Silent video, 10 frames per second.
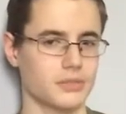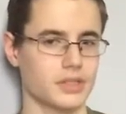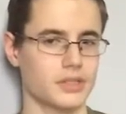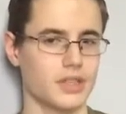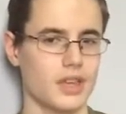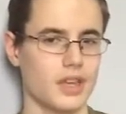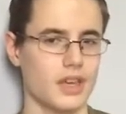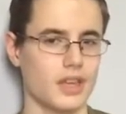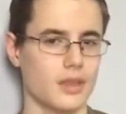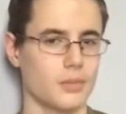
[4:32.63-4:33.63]
but
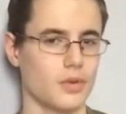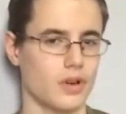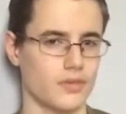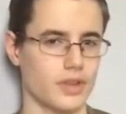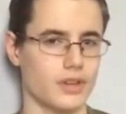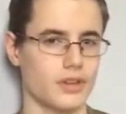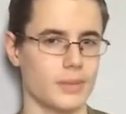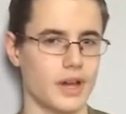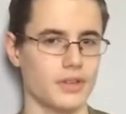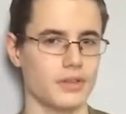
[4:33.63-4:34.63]
the more I've known
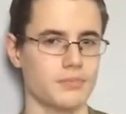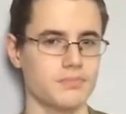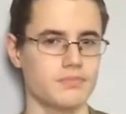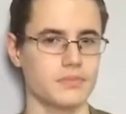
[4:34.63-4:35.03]
about them,